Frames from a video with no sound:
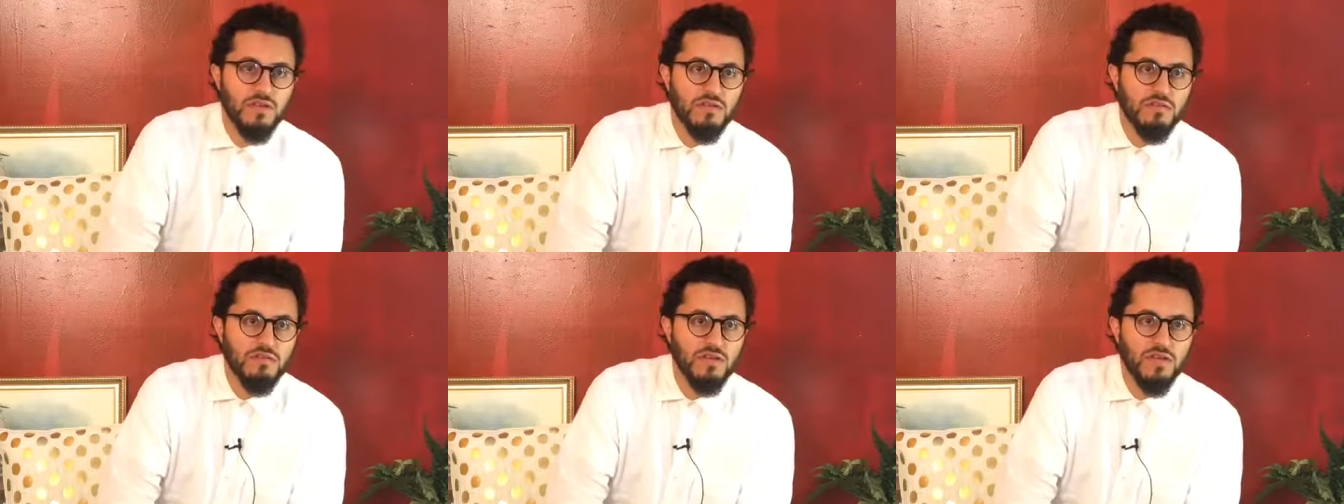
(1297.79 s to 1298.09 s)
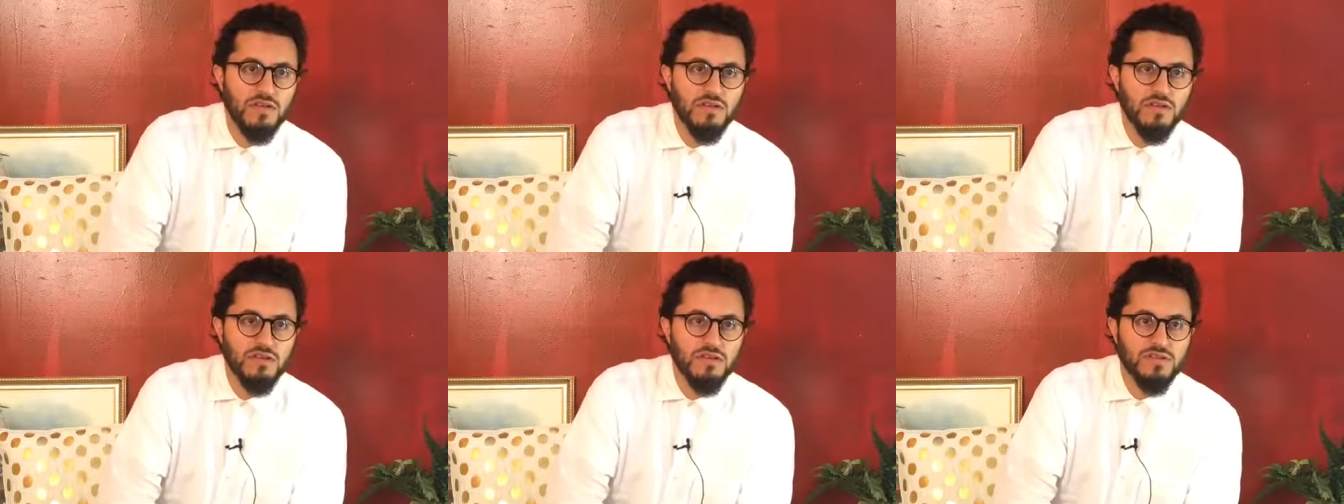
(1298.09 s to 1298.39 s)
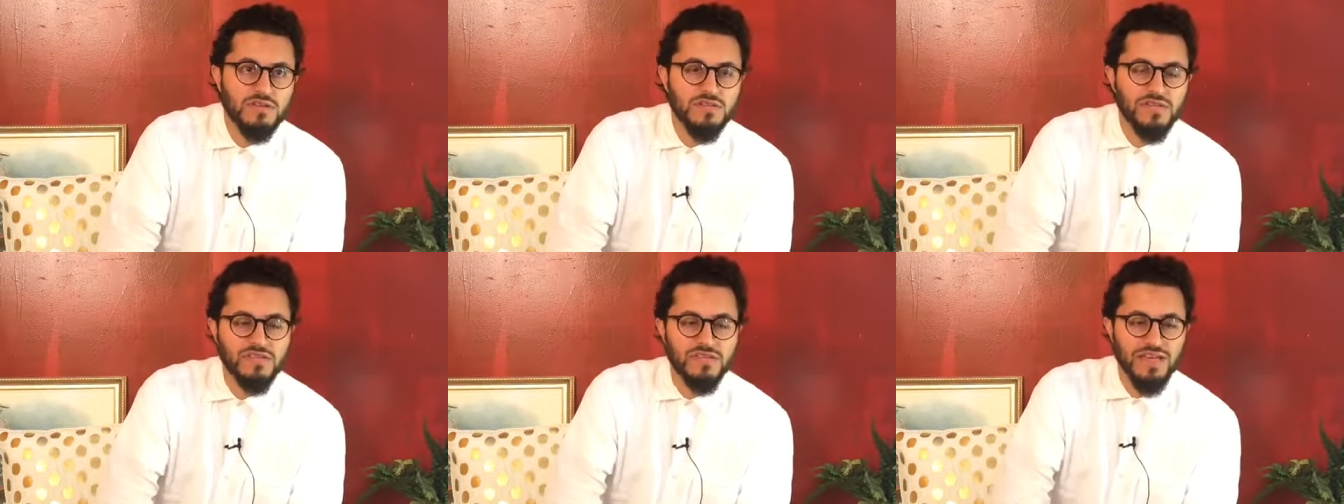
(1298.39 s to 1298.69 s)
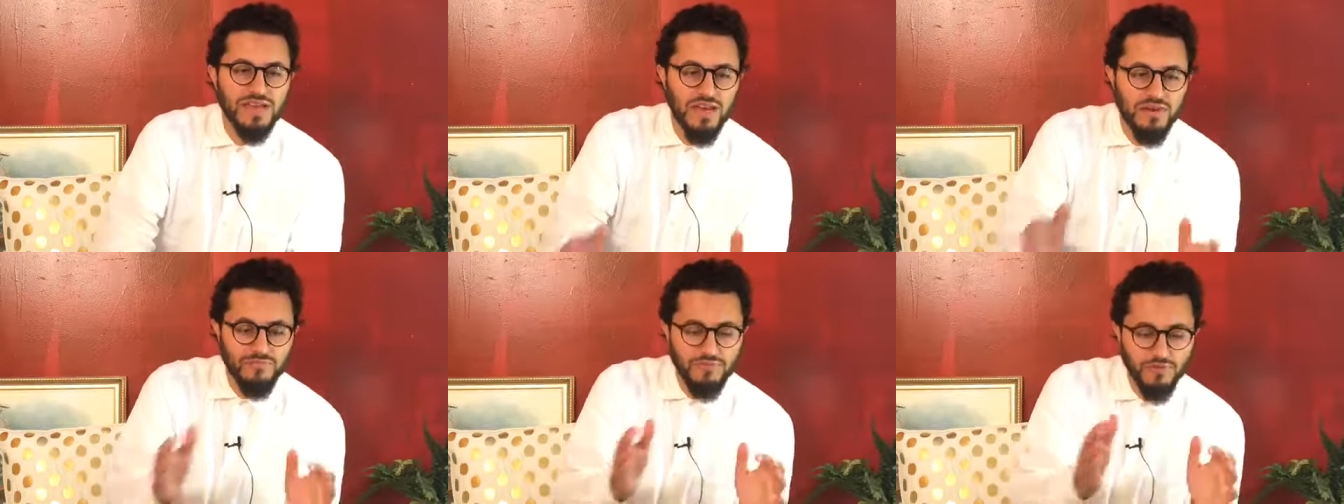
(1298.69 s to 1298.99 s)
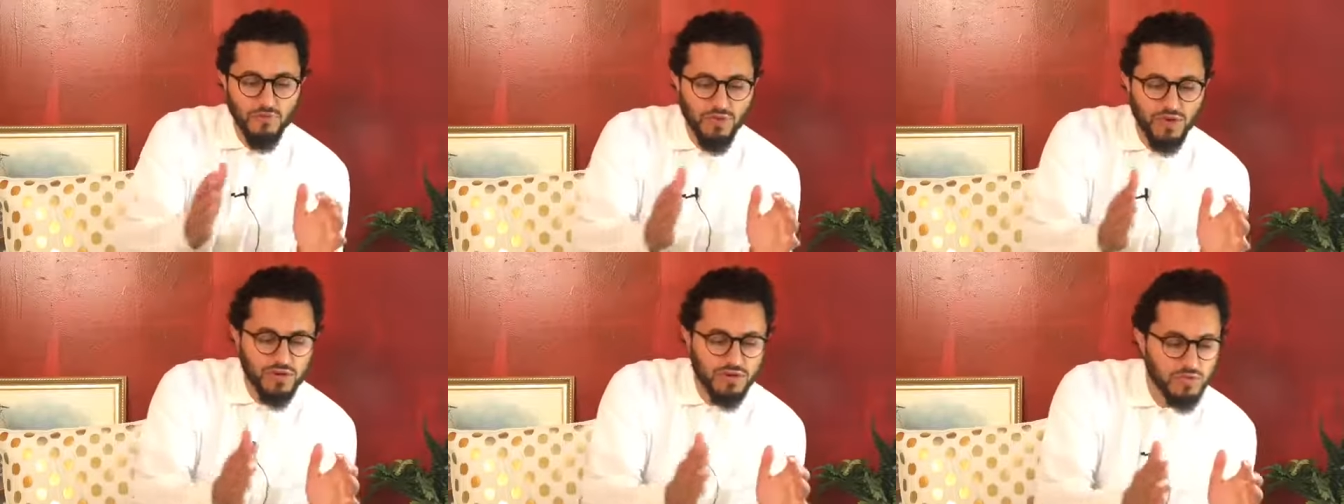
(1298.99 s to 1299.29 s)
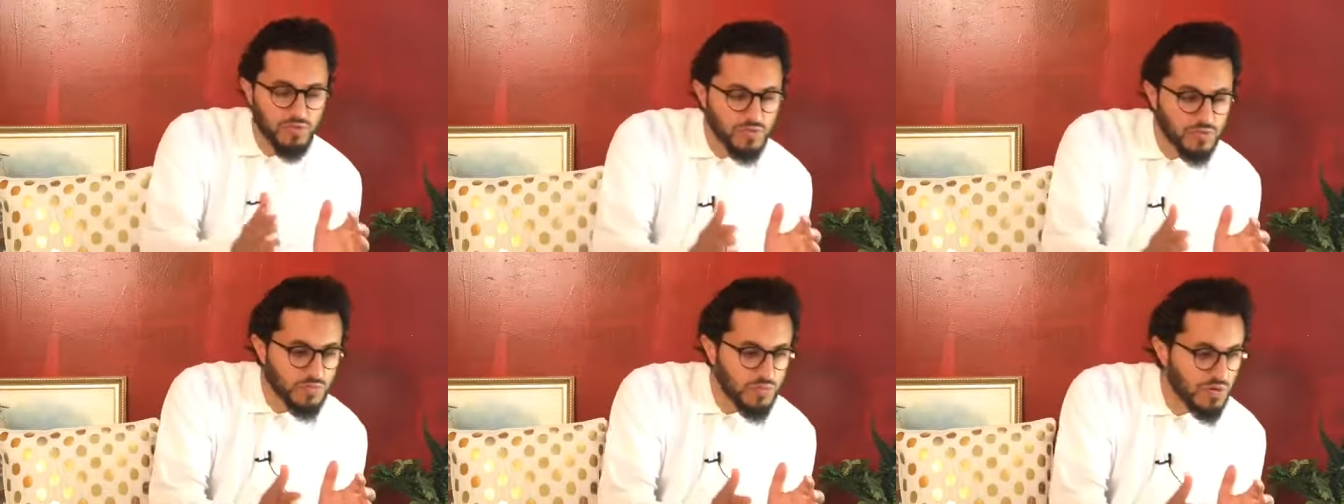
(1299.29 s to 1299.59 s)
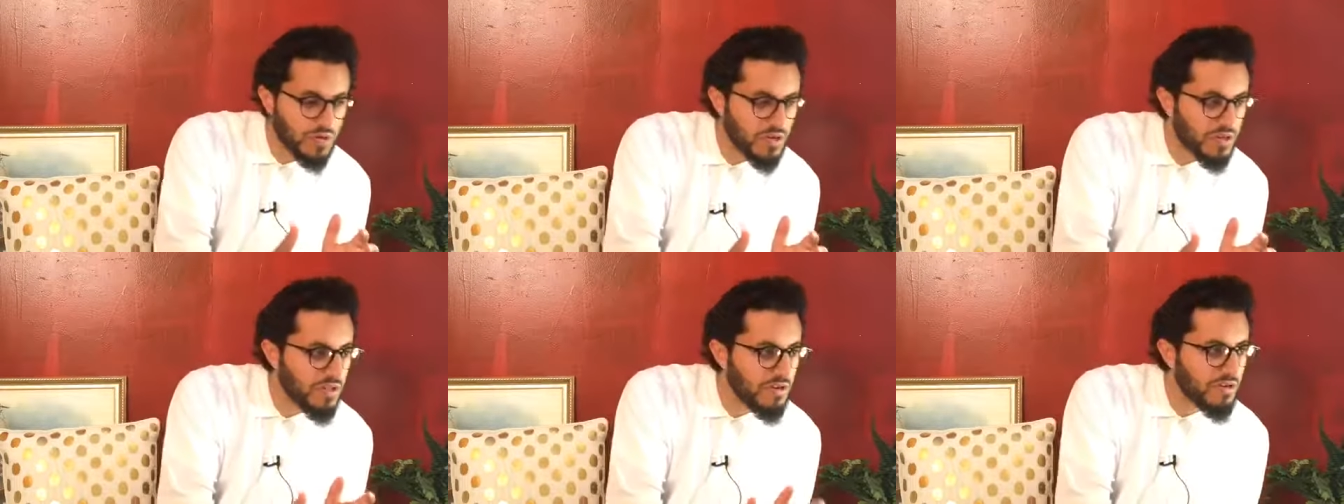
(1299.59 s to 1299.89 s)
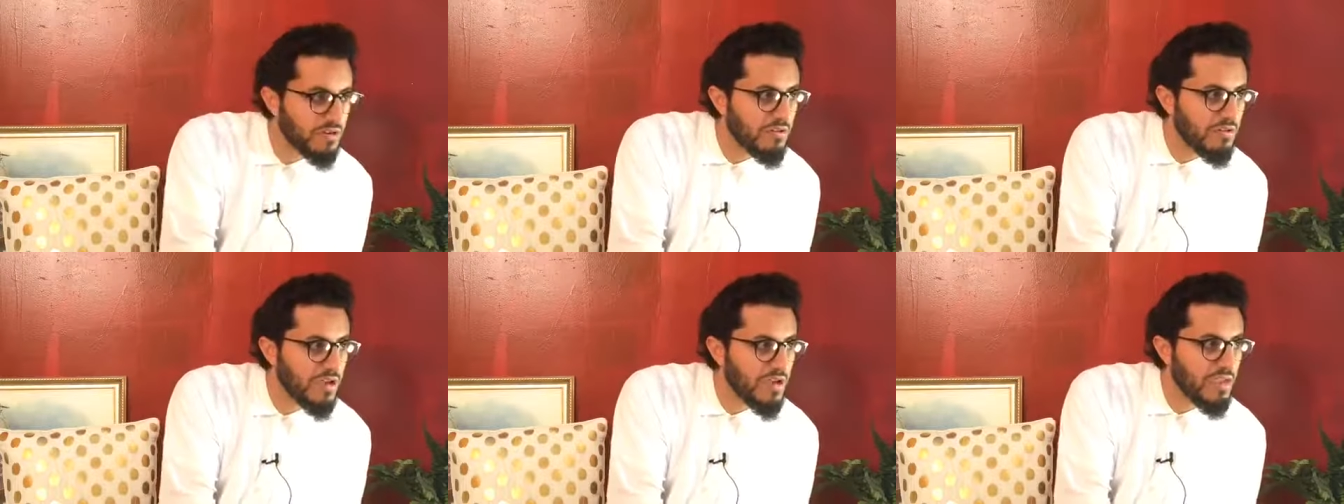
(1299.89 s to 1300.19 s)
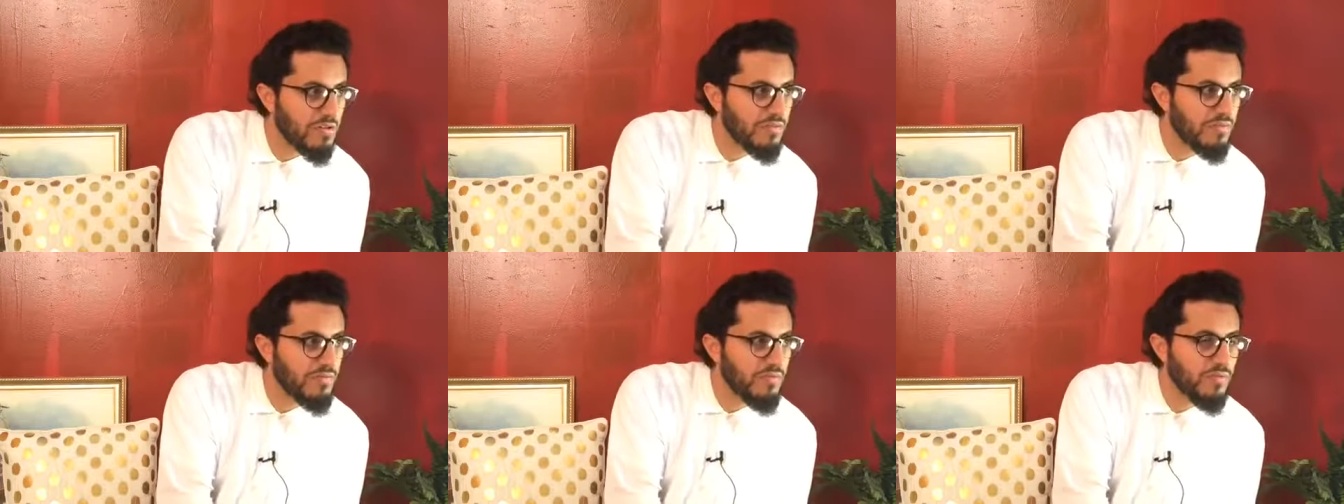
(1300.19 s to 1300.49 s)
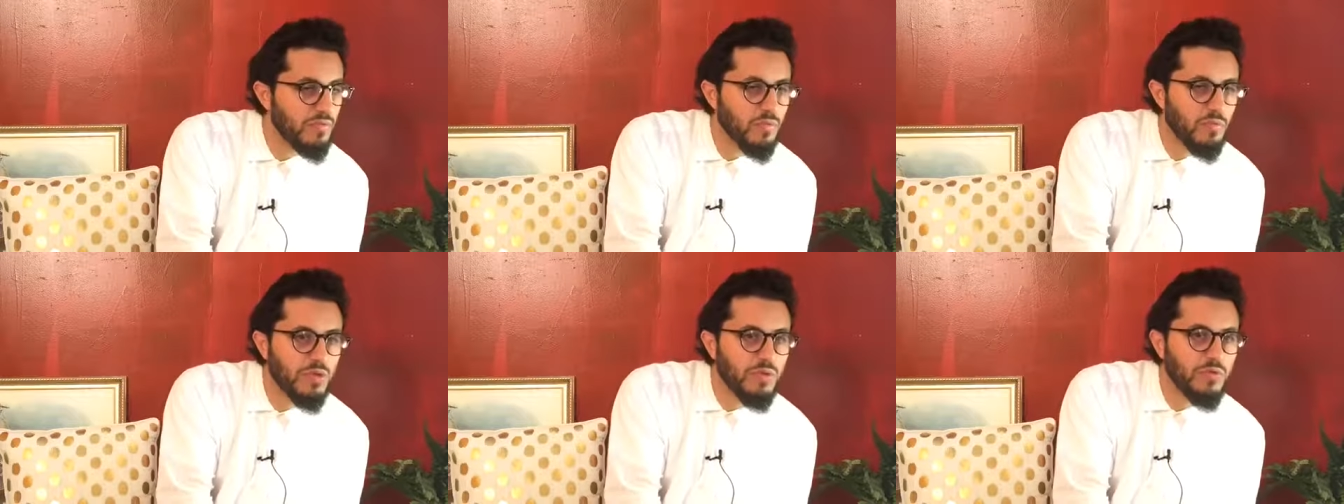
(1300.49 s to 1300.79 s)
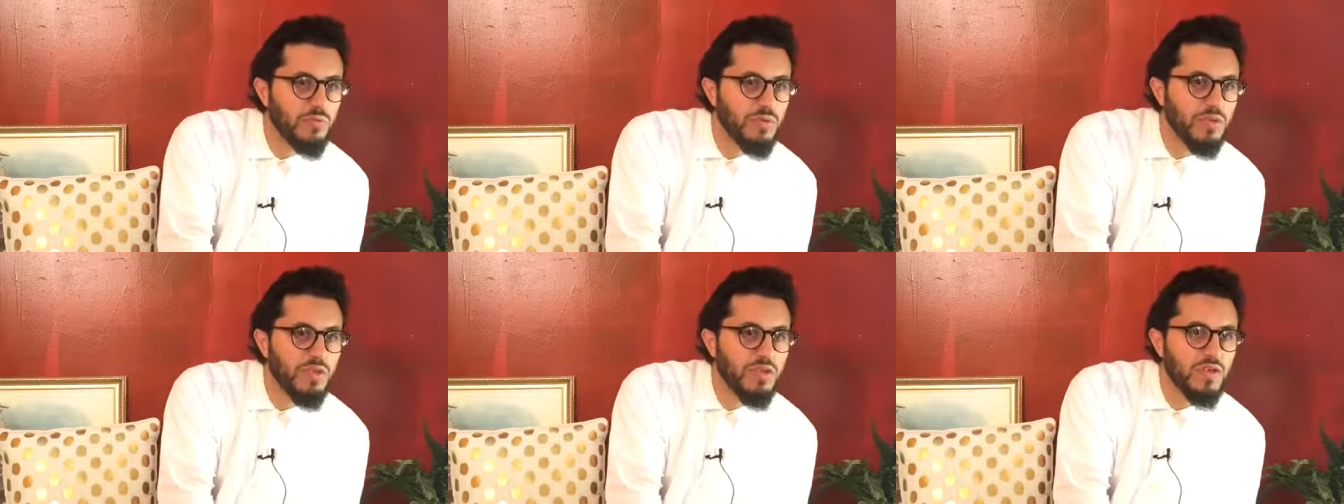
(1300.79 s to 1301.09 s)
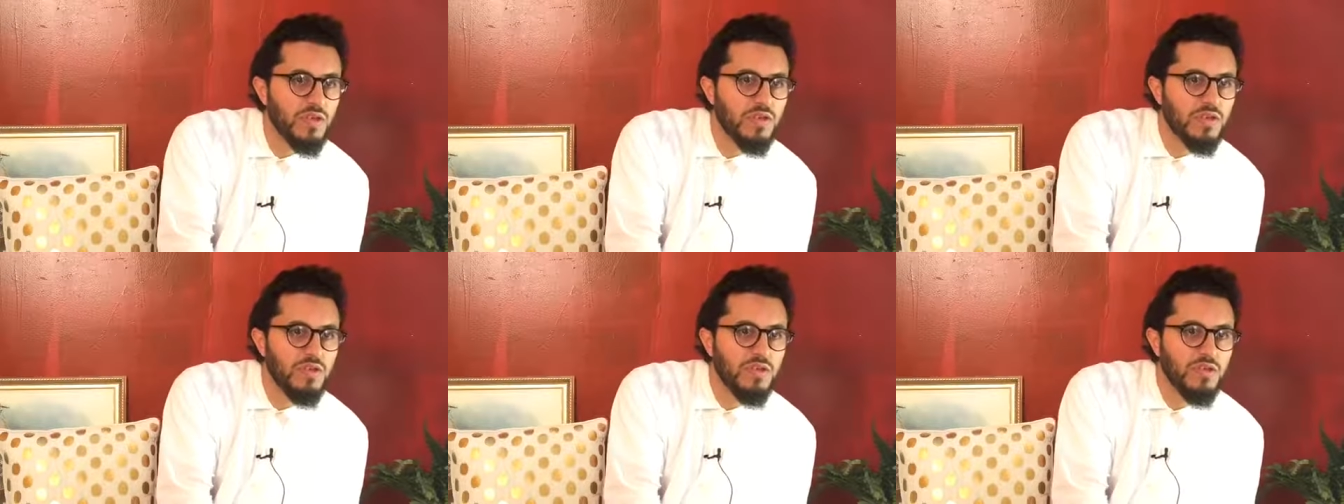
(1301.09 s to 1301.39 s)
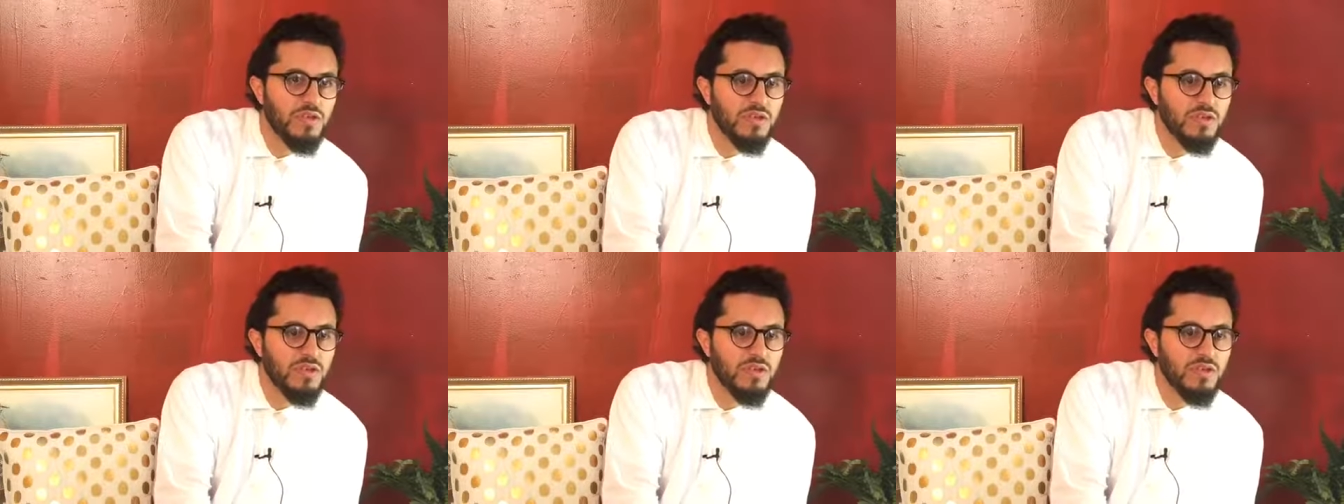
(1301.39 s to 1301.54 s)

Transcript: Right? So it said everyone was put in their grave will be